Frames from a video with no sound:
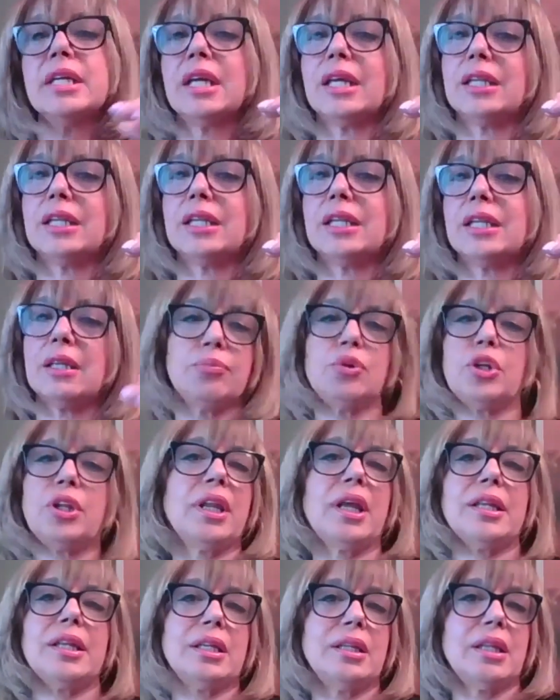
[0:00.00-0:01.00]
and then putting
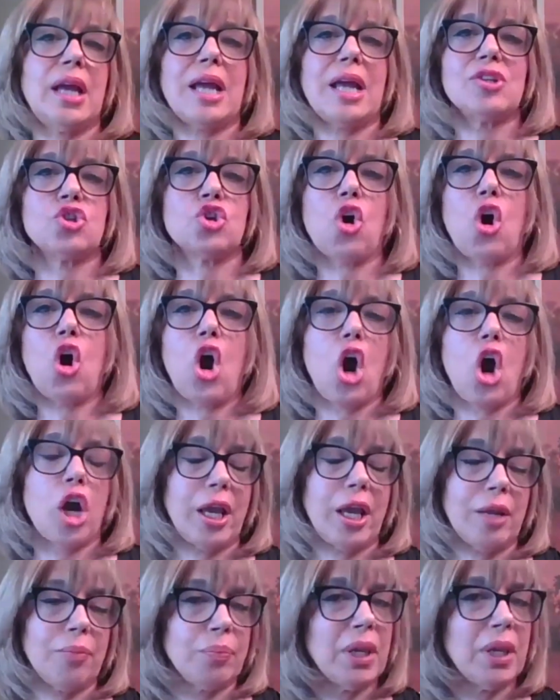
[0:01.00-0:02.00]
that in that jar
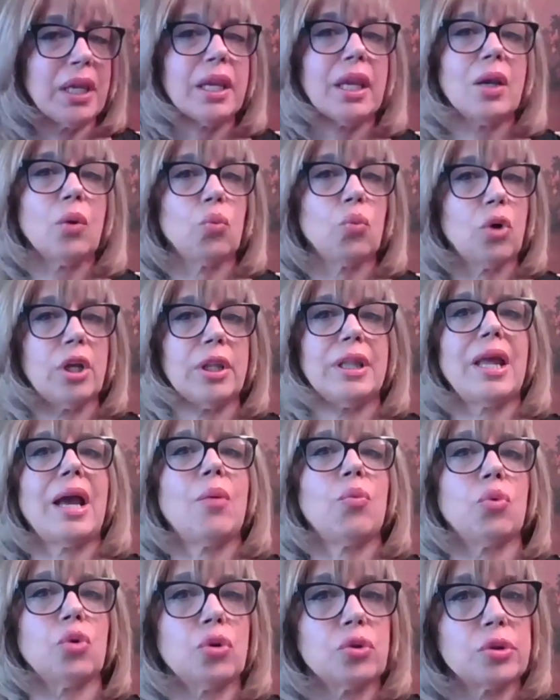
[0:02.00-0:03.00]
and picking one
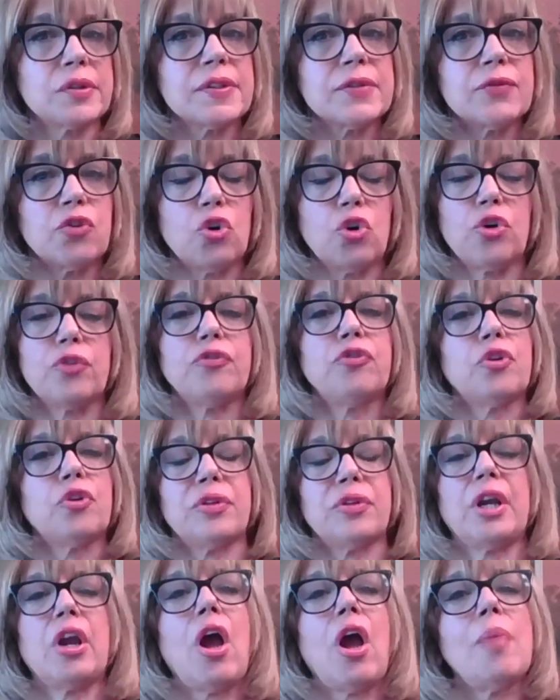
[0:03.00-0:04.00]
that works for for
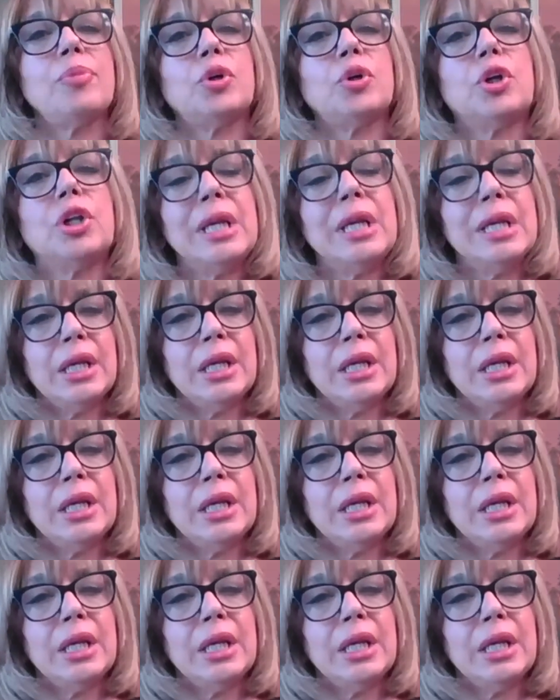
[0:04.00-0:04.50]
the couple.